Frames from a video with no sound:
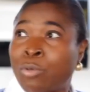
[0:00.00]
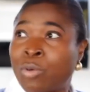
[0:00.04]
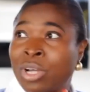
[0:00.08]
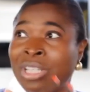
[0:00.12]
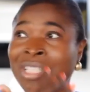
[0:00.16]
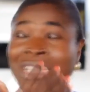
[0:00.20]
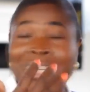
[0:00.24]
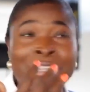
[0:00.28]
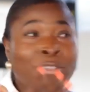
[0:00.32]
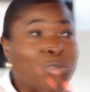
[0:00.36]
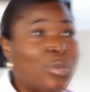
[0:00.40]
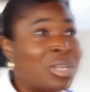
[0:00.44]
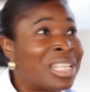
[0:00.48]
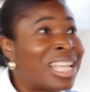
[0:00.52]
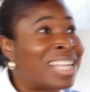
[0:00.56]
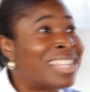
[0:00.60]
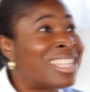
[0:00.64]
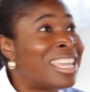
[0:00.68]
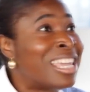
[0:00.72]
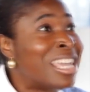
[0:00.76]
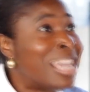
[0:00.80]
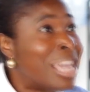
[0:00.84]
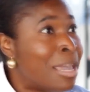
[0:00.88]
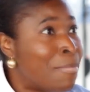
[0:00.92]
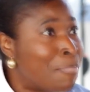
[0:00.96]
what they're doing,
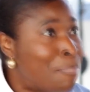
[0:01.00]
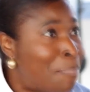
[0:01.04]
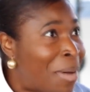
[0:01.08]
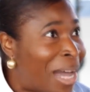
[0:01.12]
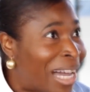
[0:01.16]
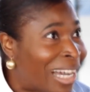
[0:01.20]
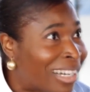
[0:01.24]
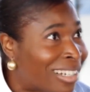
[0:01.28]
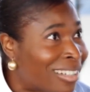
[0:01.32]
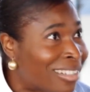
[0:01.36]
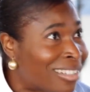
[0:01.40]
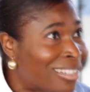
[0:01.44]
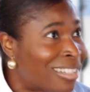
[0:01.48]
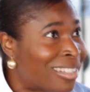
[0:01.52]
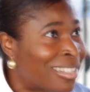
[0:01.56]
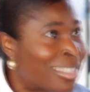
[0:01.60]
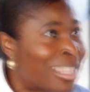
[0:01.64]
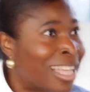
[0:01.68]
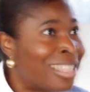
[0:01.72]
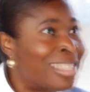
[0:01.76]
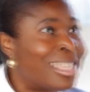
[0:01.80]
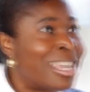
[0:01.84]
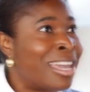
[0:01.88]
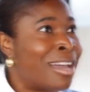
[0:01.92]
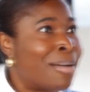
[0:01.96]
and the impact
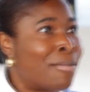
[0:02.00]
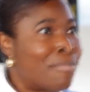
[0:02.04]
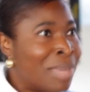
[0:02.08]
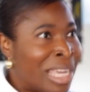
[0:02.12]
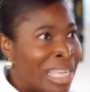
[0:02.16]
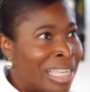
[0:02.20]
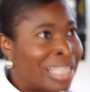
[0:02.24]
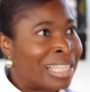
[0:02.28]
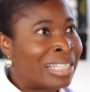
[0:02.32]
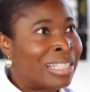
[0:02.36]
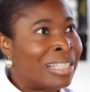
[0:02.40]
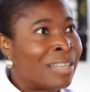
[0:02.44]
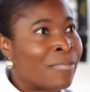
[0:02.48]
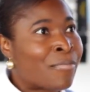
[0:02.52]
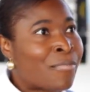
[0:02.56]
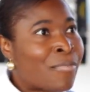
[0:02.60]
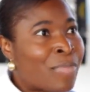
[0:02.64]
that they are making.